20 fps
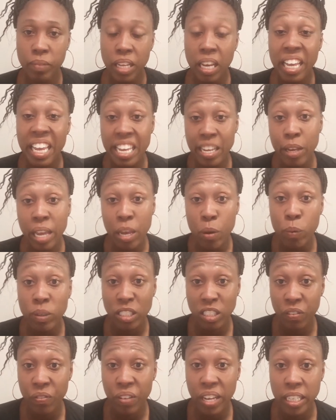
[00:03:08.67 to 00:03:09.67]
He
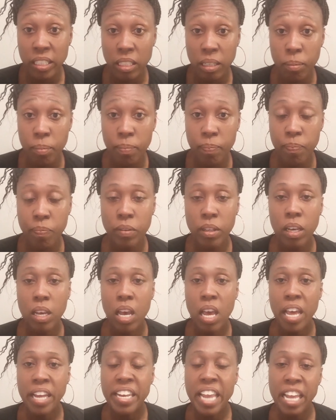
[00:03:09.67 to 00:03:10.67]
was a victim.
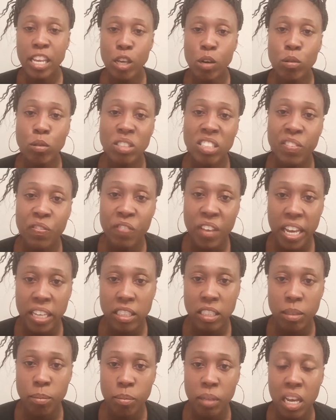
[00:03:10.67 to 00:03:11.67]
They used the
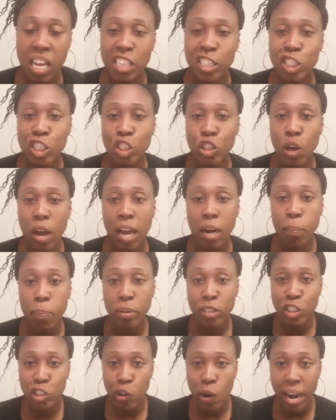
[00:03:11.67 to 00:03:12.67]
victim to try to
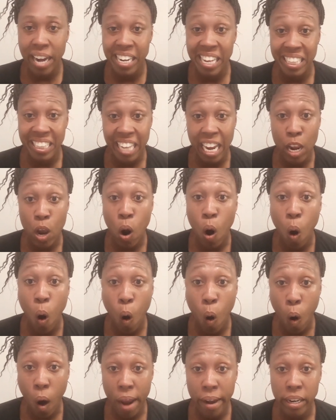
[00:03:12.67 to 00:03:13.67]
portray that they
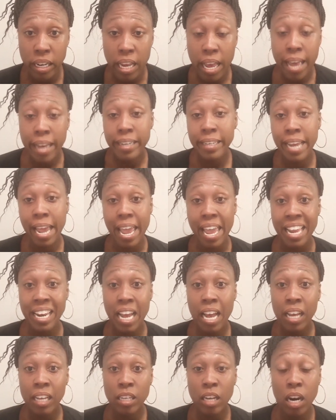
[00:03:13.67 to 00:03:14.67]
hard,
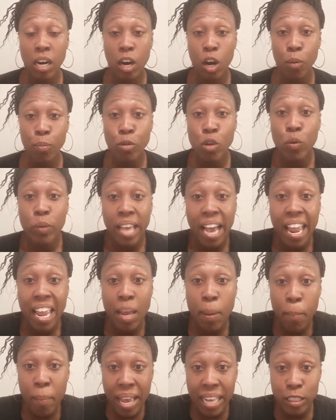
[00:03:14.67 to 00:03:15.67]
that you
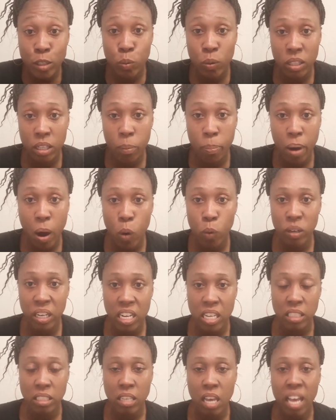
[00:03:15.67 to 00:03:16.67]
can't mess with the
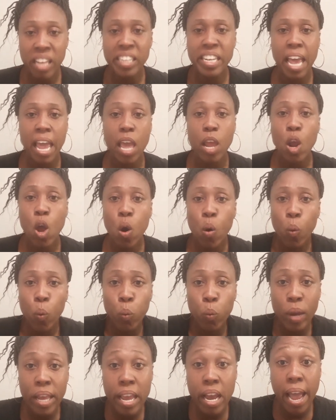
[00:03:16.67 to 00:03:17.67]
police, that
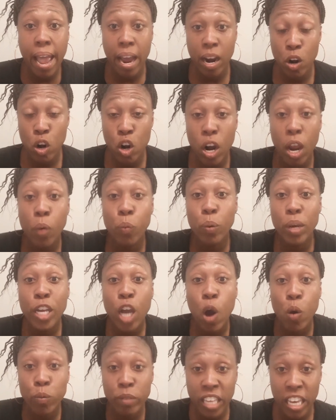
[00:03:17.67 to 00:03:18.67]
we out here and we
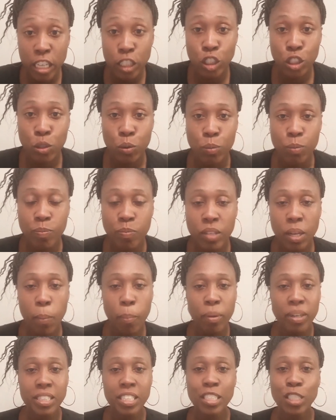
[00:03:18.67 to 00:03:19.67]
gonna get you.
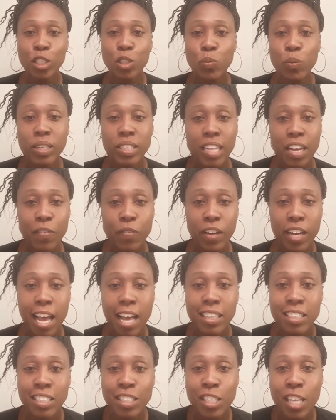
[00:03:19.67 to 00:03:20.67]
But this is what they
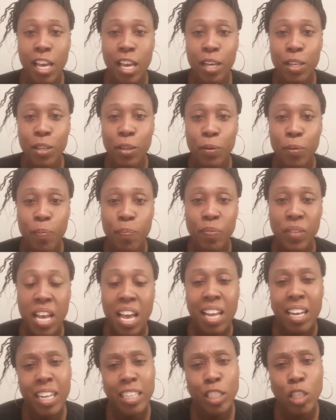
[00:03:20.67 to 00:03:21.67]
forgot to tell you.
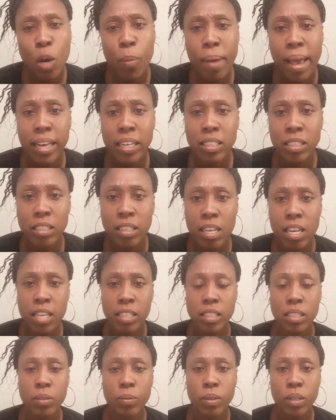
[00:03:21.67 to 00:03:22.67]
Let's go back into
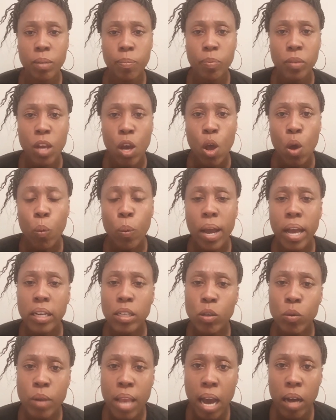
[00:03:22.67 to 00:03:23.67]
history. Well,
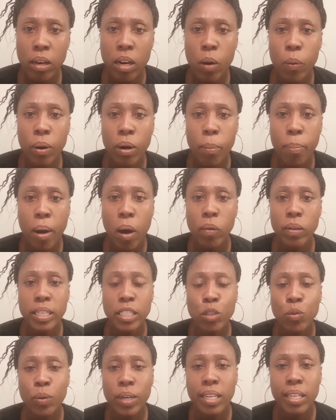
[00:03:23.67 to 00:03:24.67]
do y'all know where the
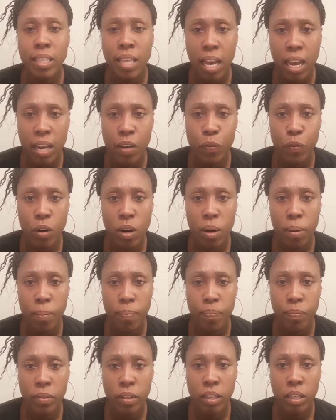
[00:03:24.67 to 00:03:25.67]
police really came from?
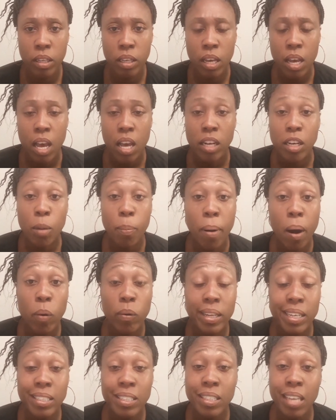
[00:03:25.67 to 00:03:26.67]
The
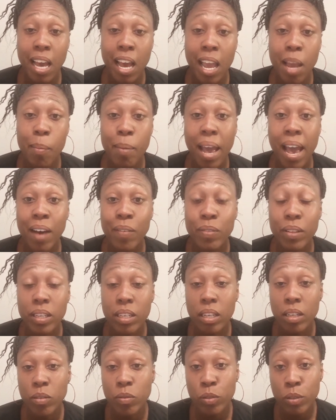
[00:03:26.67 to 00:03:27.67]
police came after
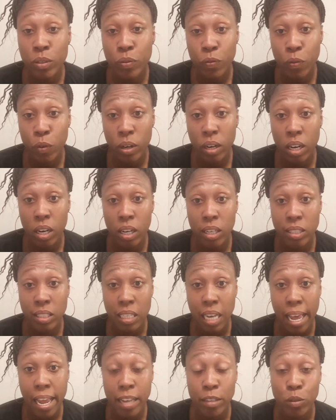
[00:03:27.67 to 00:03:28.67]
the
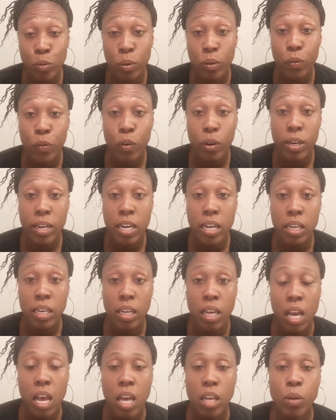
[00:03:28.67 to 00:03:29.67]
slaves were freed.
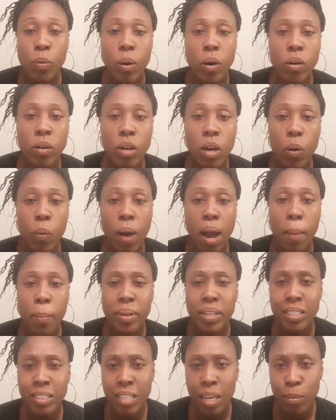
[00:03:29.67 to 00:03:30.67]
You want to know why?
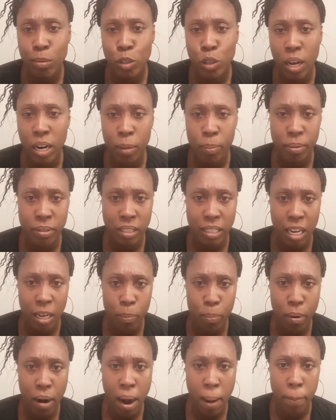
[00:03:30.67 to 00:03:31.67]
Because they were trying to
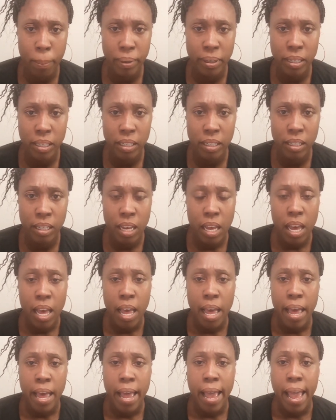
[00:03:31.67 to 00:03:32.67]
protect property.
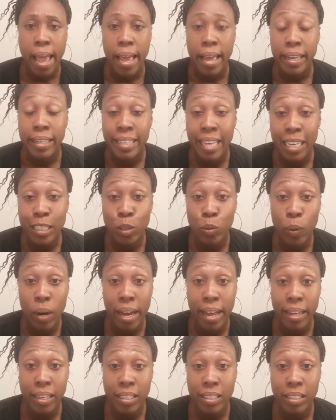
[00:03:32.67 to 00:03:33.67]
Guess
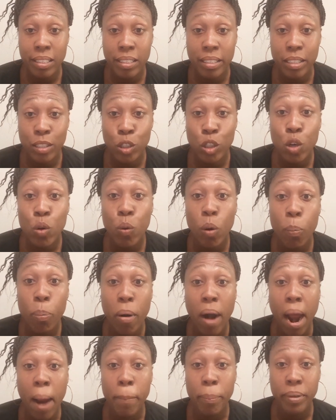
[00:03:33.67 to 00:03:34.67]
what? You were
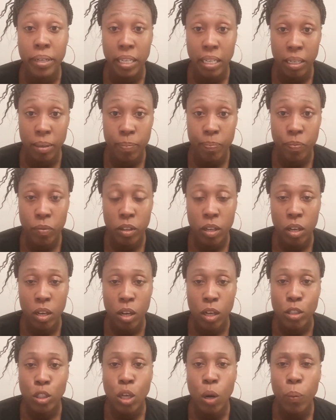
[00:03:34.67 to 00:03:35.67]
property.
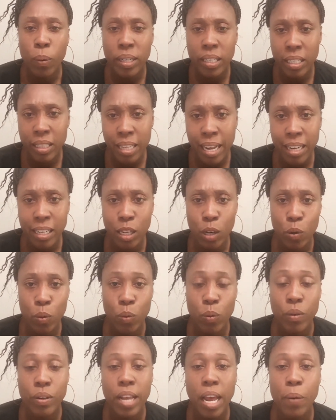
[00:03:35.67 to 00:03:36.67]
So what did they
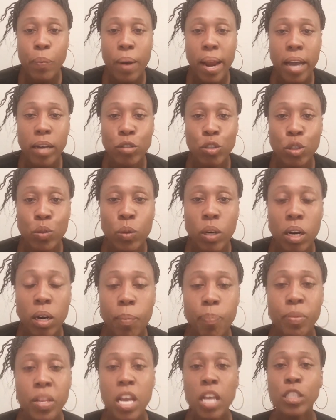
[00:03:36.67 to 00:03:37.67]
do? They round you
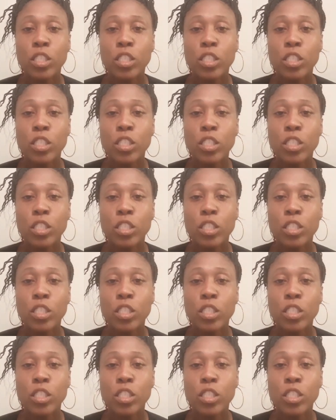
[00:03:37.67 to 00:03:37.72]
up.